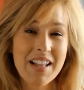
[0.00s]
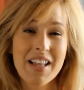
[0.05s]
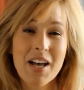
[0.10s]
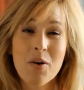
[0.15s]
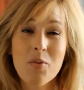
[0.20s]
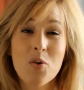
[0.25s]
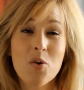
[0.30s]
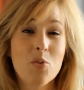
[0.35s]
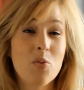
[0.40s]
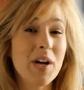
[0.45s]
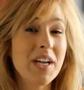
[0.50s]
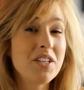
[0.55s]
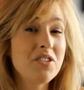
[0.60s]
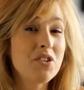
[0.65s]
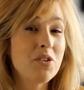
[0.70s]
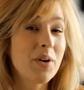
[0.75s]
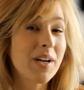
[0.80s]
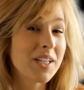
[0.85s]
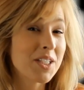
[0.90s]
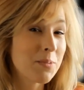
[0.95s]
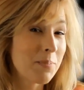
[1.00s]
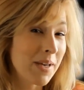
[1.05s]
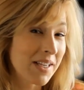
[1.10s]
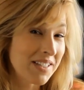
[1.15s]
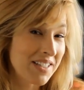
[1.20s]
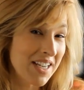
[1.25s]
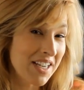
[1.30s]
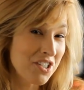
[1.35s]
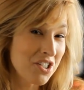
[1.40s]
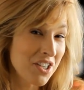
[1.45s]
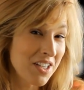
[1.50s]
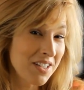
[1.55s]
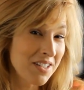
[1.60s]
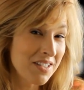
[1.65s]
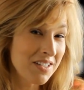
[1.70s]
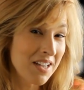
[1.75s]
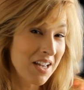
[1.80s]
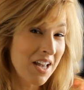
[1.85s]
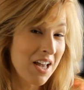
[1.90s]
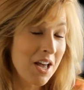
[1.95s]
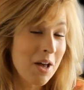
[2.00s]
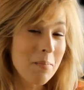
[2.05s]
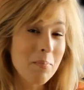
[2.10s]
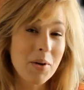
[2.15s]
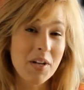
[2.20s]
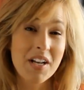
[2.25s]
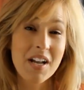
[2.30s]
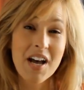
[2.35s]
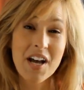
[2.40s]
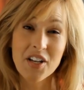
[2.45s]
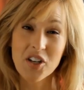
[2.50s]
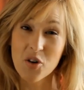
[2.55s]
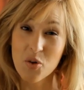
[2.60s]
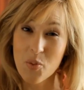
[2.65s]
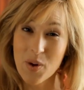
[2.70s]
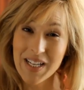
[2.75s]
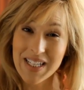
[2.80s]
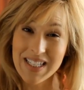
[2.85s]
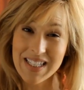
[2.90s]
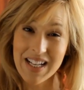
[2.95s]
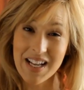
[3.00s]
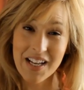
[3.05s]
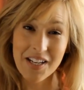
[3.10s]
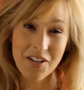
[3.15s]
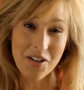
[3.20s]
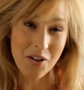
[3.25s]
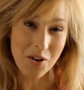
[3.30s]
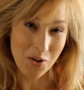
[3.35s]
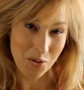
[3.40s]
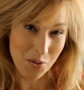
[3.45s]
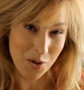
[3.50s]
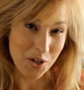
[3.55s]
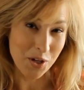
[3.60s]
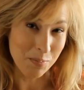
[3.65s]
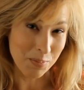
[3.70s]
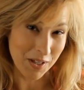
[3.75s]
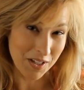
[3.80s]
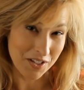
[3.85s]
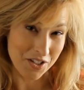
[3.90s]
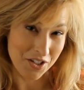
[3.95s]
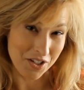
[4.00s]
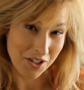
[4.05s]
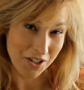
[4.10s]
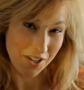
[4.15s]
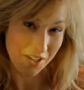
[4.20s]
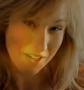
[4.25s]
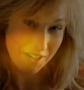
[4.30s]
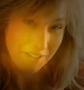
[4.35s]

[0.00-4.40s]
that will raise your expectations, but not your waistline or your blood sugar.